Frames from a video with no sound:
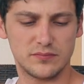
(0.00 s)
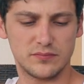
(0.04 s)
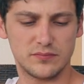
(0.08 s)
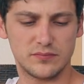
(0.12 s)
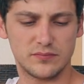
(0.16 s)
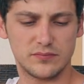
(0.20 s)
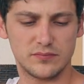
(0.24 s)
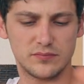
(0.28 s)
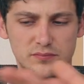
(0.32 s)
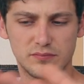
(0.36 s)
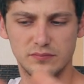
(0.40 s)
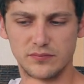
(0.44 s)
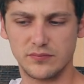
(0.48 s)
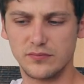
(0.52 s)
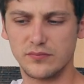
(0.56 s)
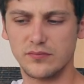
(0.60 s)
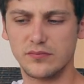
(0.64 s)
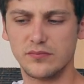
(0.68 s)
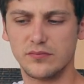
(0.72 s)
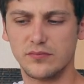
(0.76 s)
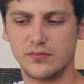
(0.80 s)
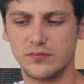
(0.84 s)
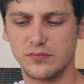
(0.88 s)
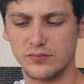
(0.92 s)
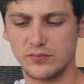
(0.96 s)

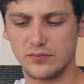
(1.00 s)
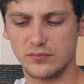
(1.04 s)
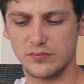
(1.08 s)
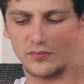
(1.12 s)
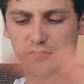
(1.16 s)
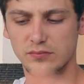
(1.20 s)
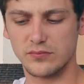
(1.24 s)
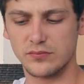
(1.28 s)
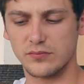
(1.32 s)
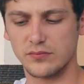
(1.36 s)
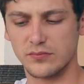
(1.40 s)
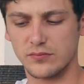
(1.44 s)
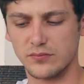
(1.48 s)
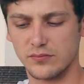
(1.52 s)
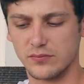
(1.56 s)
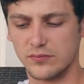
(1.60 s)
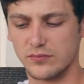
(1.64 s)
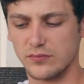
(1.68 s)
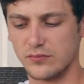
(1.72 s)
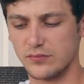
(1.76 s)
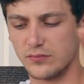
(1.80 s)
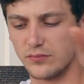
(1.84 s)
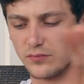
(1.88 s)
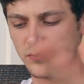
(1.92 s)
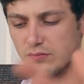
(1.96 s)

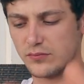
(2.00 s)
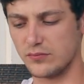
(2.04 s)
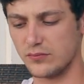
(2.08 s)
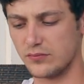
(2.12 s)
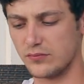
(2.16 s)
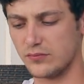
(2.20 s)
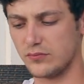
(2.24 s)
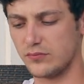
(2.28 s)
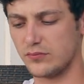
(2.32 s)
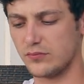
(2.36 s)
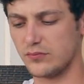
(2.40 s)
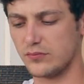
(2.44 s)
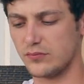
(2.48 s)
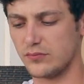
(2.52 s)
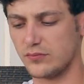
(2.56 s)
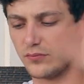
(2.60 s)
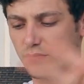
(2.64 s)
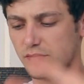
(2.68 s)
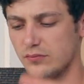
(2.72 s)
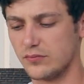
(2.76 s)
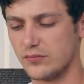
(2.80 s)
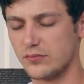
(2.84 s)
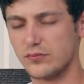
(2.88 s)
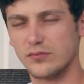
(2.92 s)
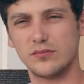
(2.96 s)

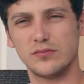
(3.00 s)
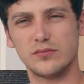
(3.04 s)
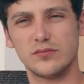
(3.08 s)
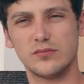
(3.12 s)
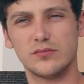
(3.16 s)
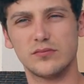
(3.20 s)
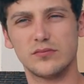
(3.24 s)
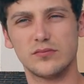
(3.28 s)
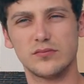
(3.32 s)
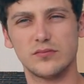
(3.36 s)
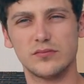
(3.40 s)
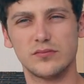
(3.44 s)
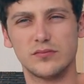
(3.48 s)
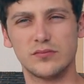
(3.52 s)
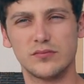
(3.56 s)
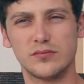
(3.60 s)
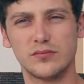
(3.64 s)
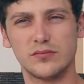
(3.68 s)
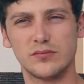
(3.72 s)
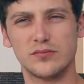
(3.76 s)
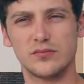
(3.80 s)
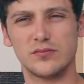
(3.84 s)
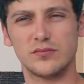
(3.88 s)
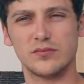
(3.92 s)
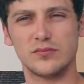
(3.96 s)

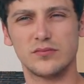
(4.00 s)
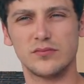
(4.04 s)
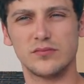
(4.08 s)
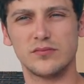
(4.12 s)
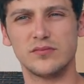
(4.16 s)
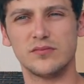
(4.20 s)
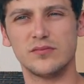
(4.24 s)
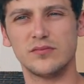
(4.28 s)
This person isn't speaking.